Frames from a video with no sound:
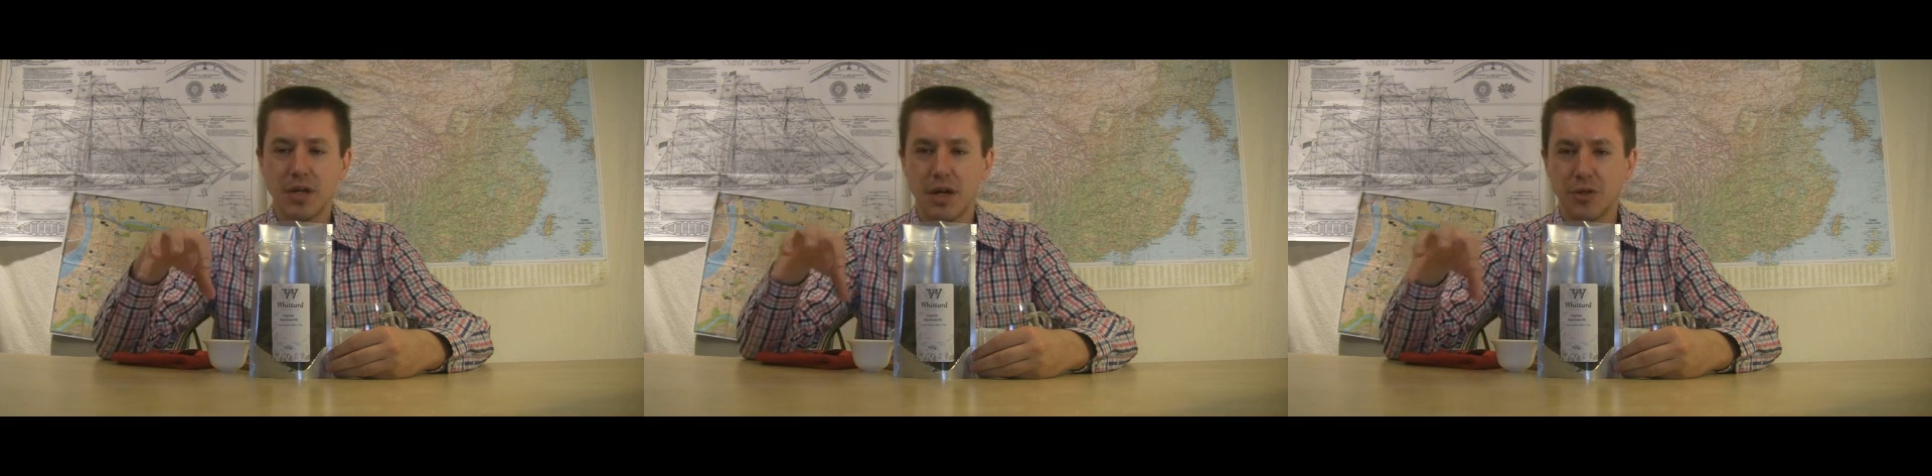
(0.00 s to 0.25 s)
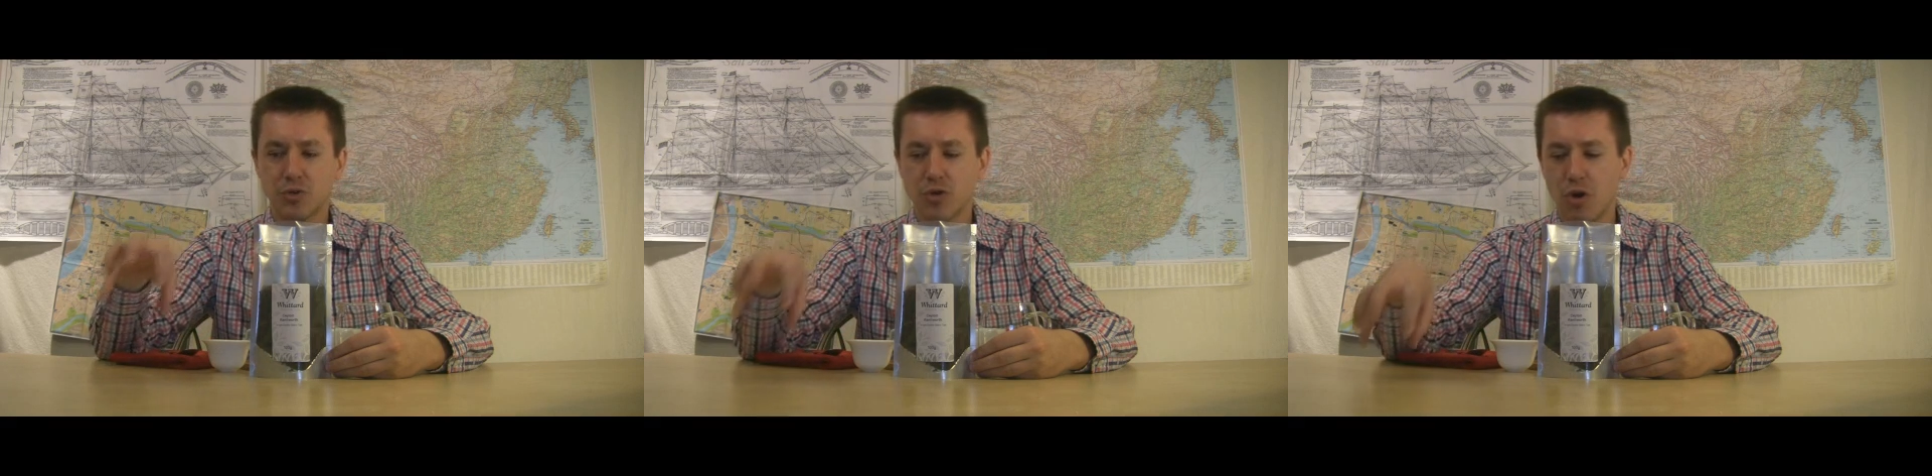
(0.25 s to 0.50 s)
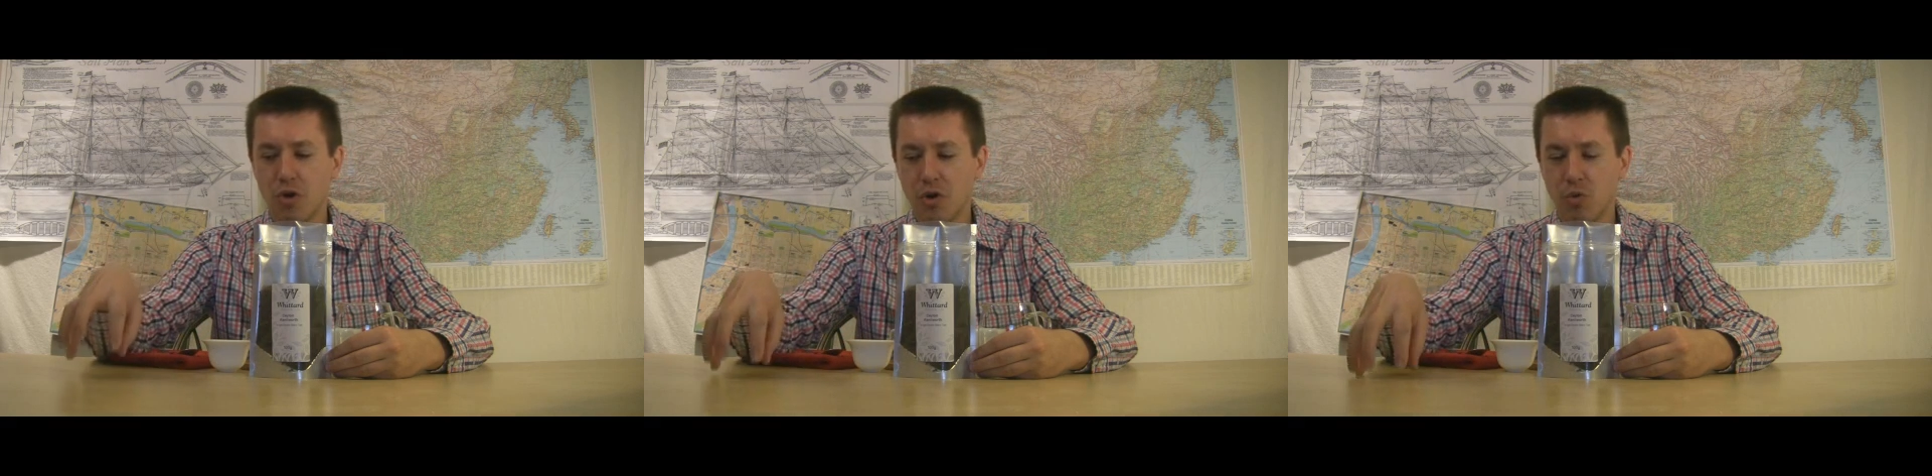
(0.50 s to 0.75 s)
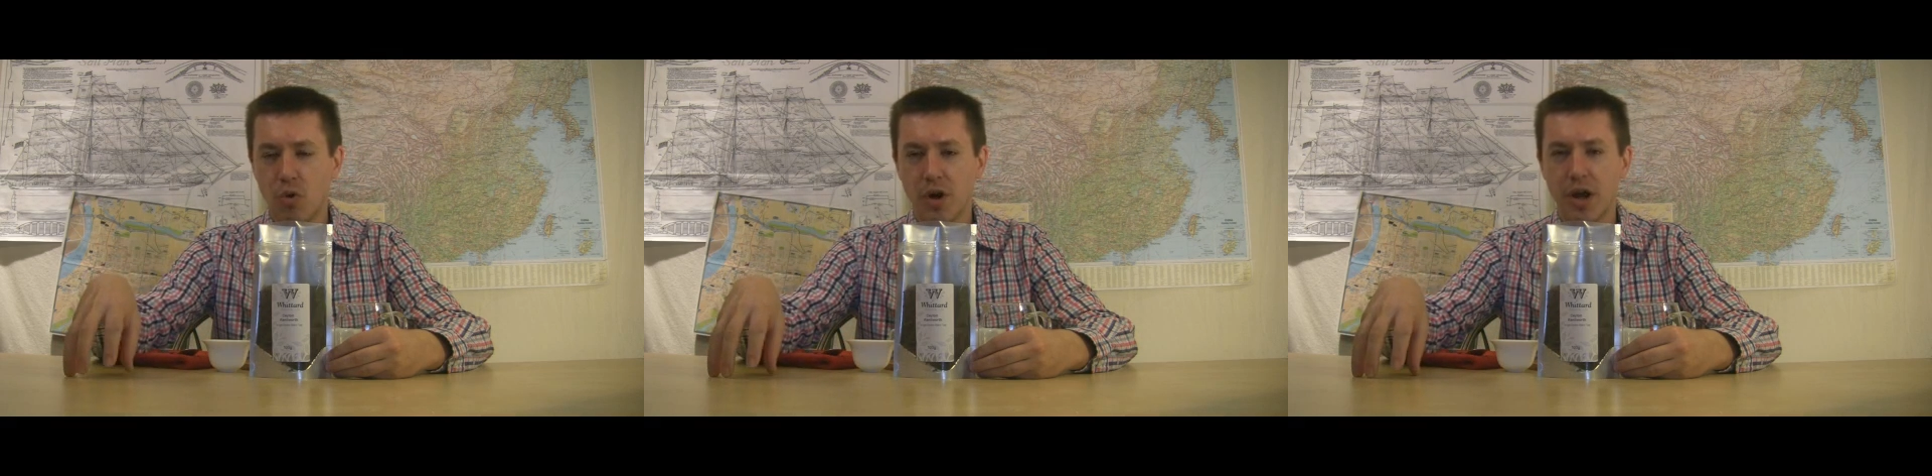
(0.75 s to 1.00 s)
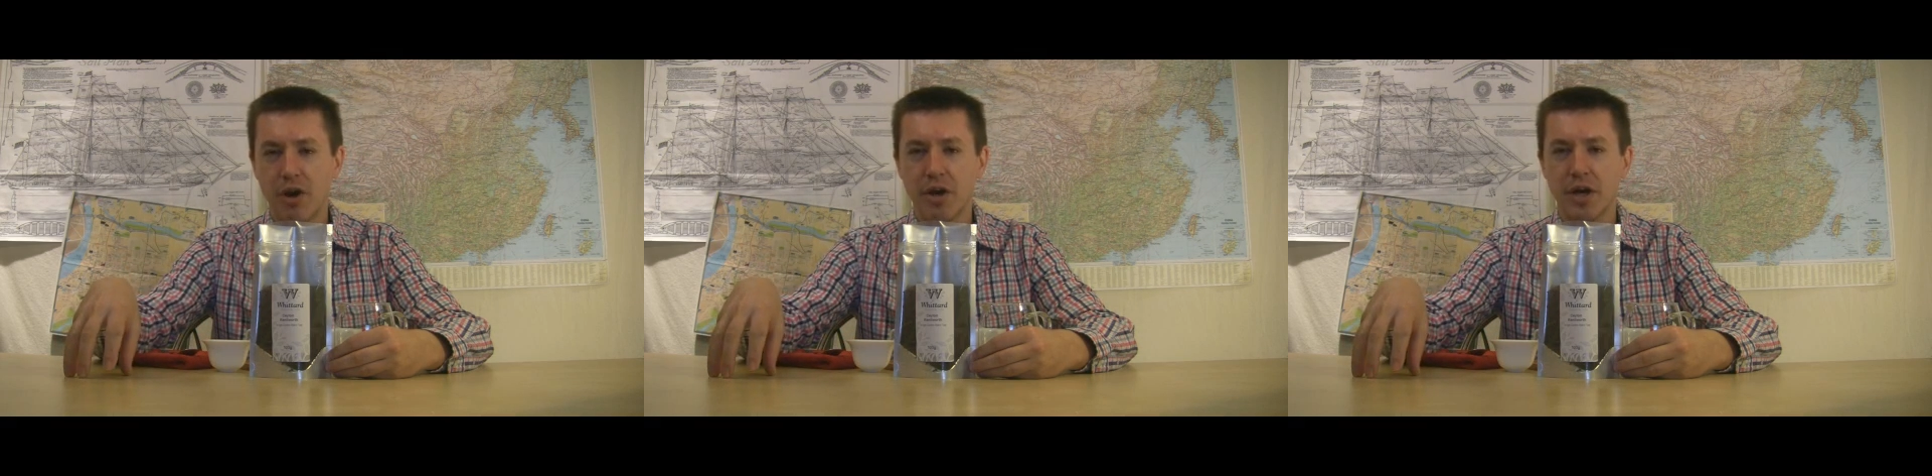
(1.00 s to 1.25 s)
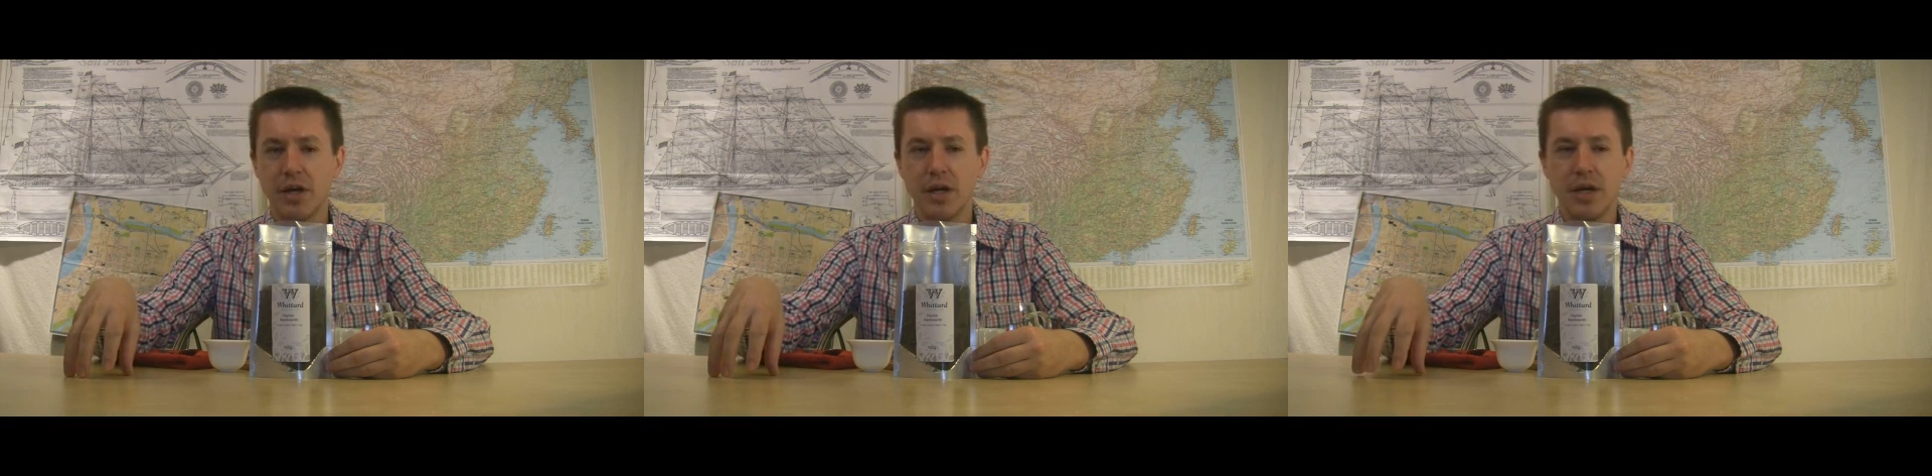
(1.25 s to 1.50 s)
it's grown in one
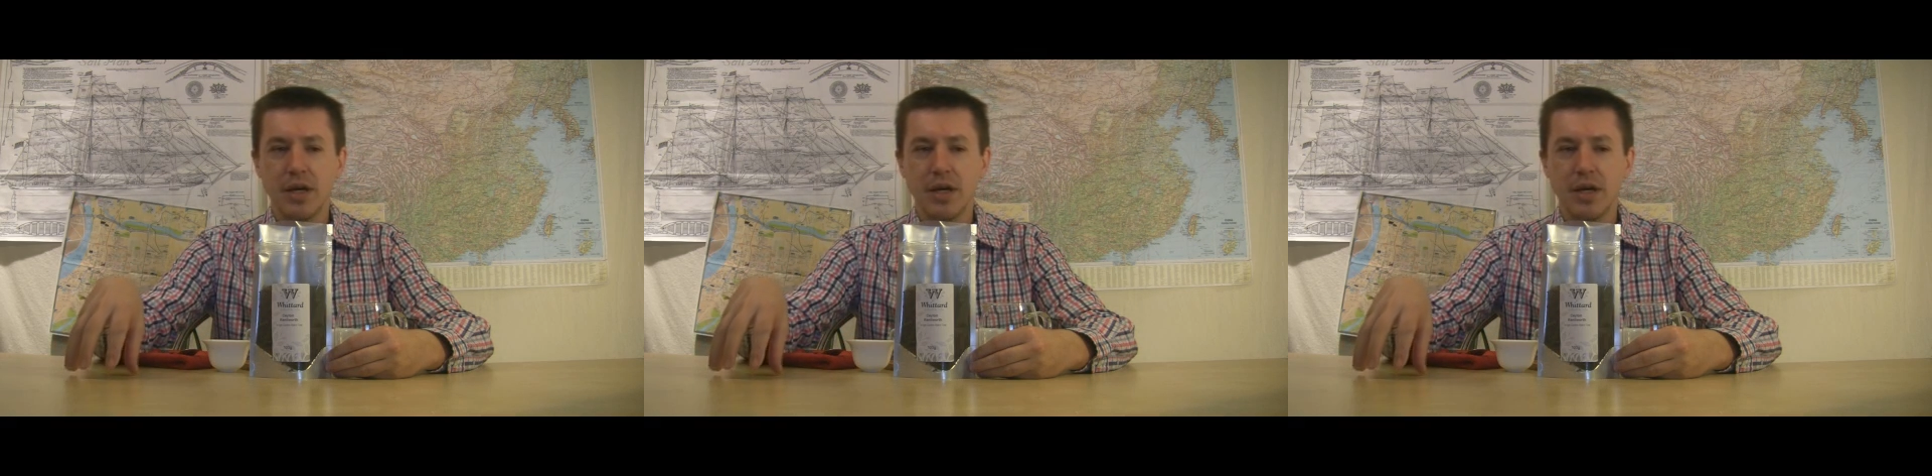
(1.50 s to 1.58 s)
area.